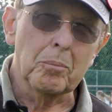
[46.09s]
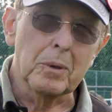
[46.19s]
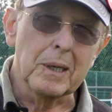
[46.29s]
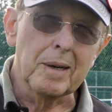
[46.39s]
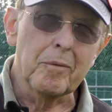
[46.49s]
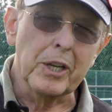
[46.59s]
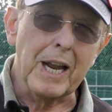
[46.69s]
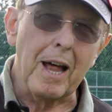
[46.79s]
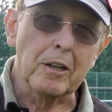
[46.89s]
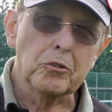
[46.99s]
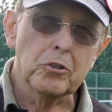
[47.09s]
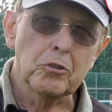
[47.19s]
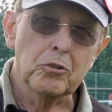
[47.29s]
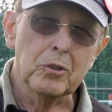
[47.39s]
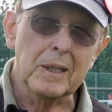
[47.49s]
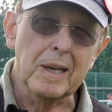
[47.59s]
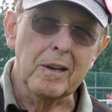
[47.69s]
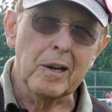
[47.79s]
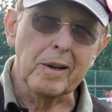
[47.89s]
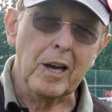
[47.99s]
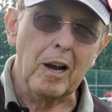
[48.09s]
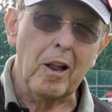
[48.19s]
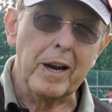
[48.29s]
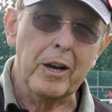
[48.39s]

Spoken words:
analysis and got a lot